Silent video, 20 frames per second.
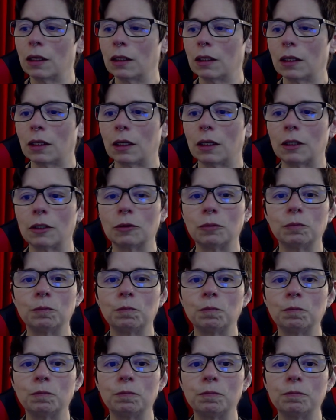Uh,
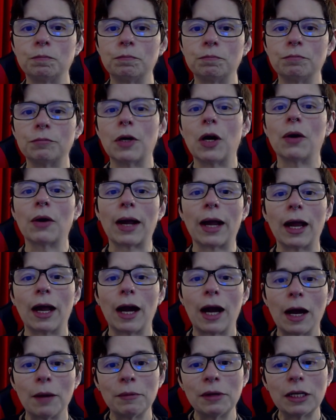Okay,
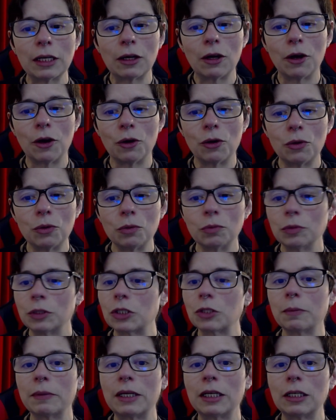I'm going to go. This
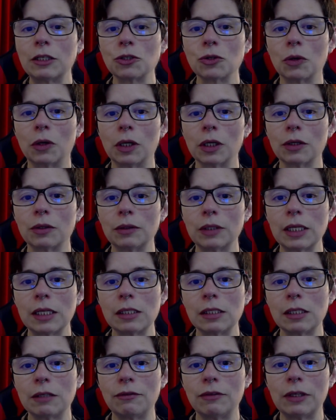will be a short little
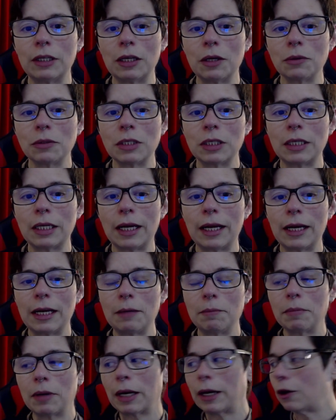easy video today,
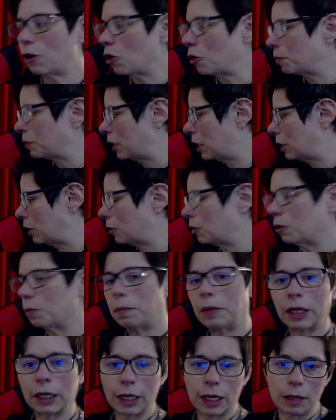but I hope that you
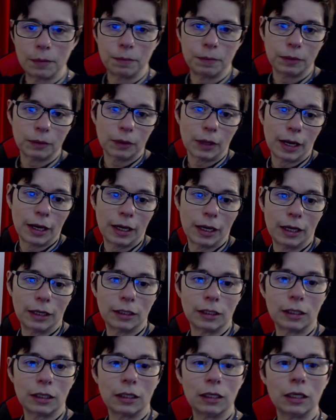pick up and
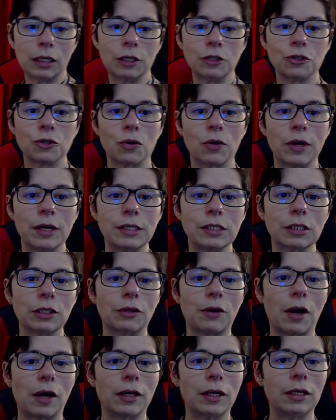uh, enjoy
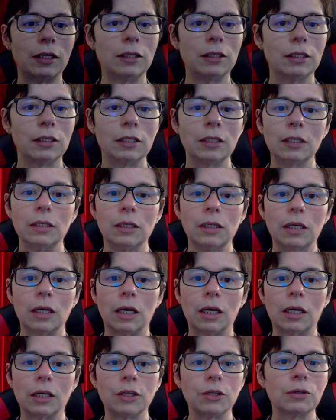Sagrada.
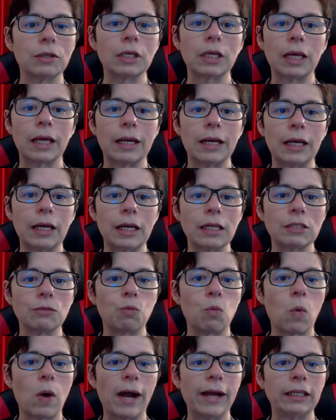Uh, you can get it. It's
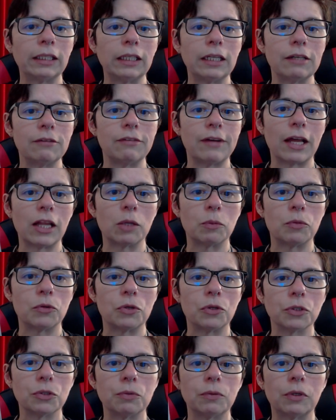widely available.
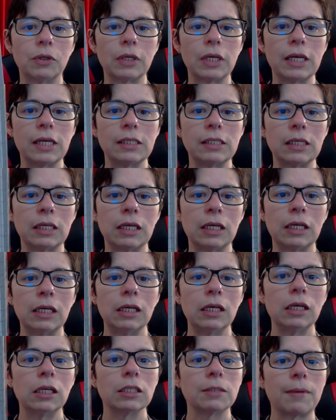It's real easy.
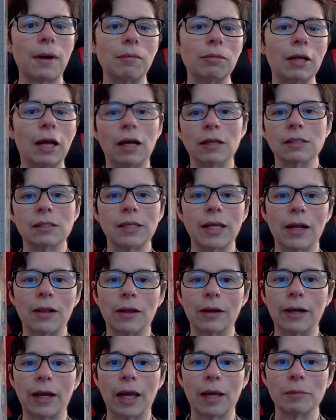It's probably on sale
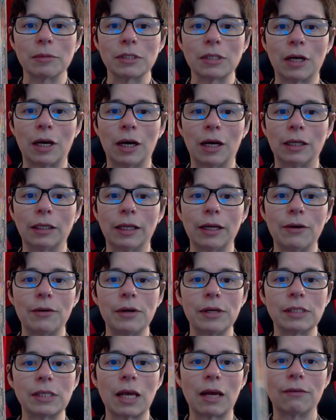on Amazon. They
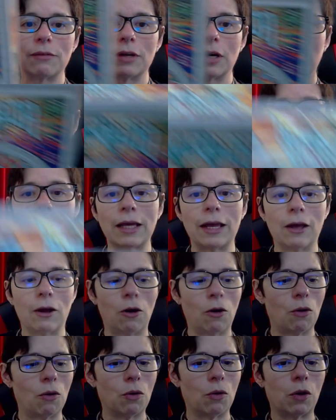always have it on
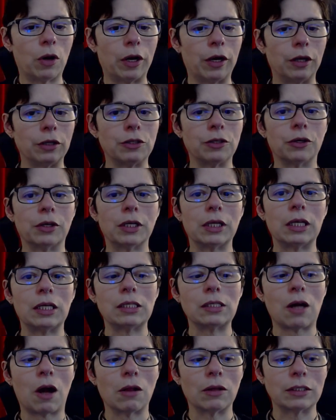sale uh, during these
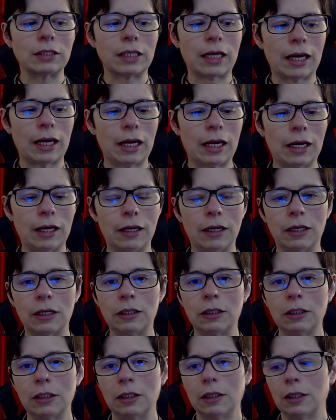holiday, uh,
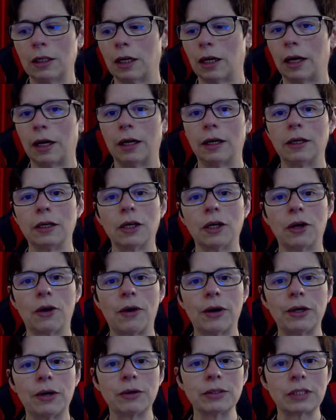uh, you know, I
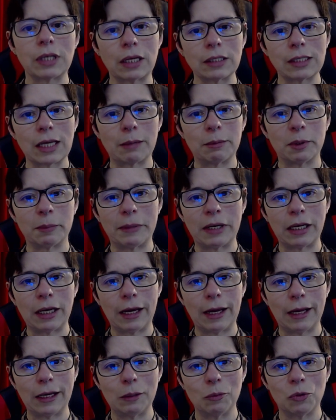know it's not Cyber Monday
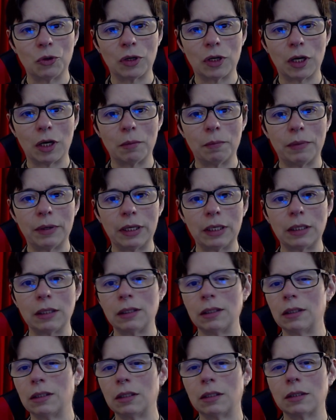anymore, but
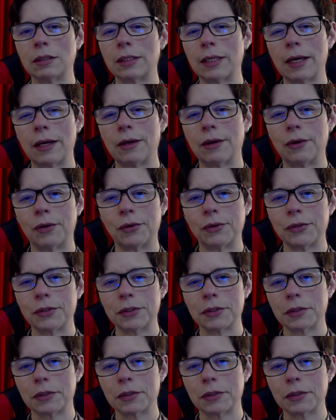the sales